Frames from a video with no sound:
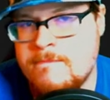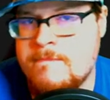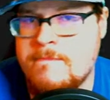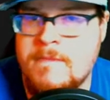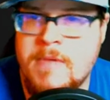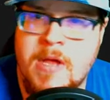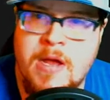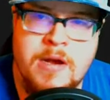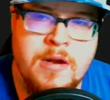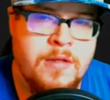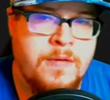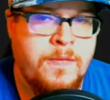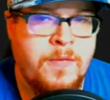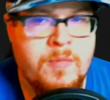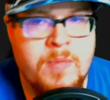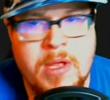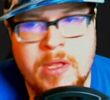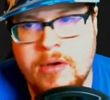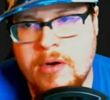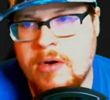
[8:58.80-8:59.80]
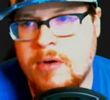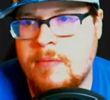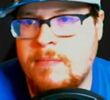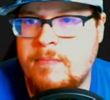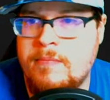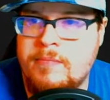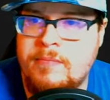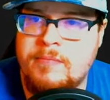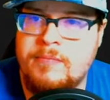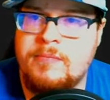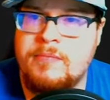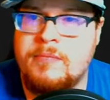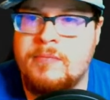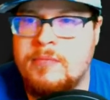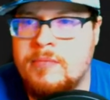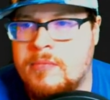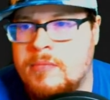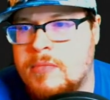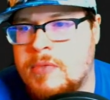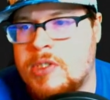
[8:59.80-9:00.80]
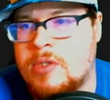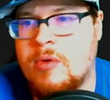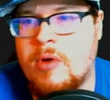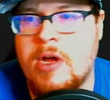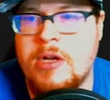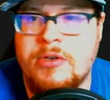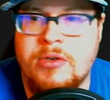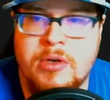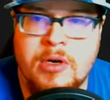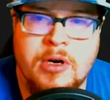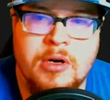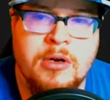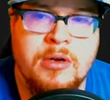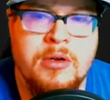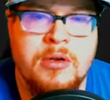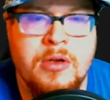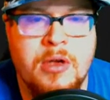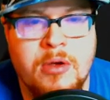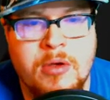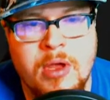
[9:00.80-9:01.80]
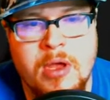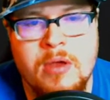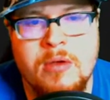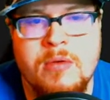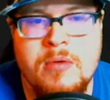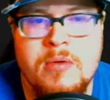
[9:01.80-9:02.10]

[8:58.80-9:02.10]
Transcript: Got another Familiar? Squadron Arc. Okay.